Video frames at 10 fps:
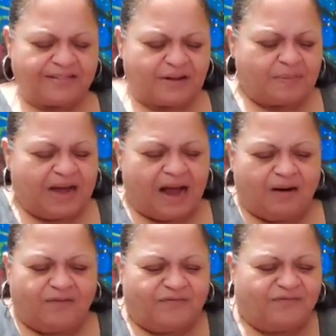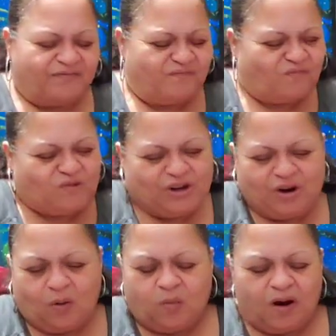So I'm kind of, you
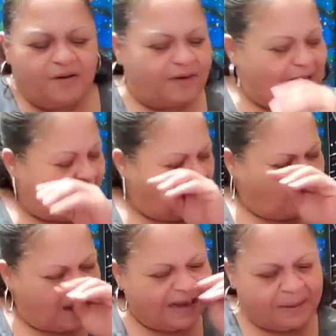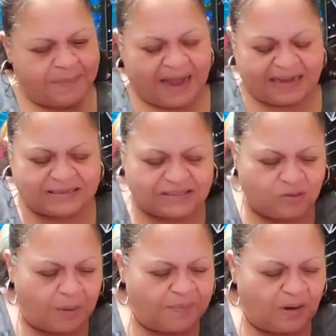know, wondering how do I get back into
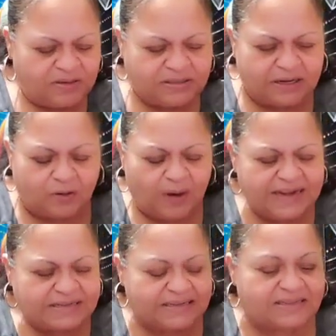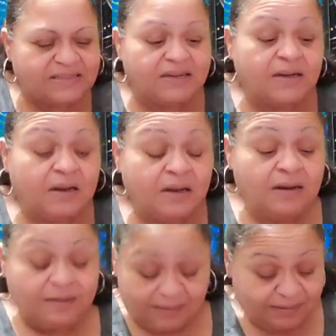Scorpio's good graces?
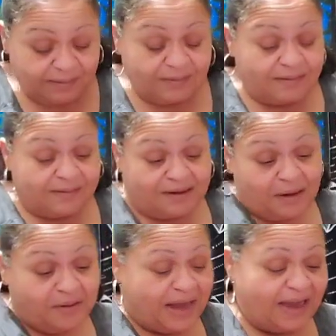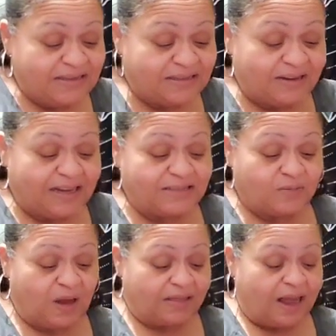Mm, okay, so
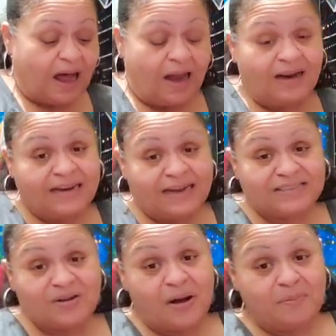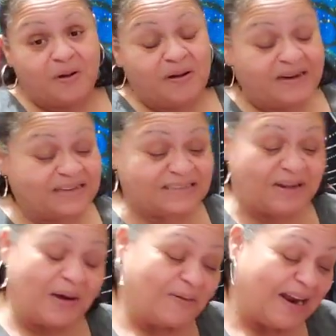guess what? The holidays are upon us.
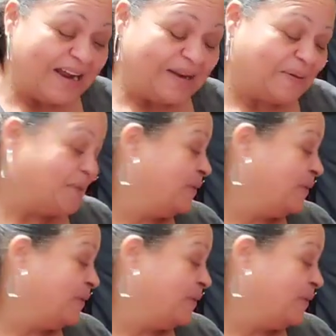All right.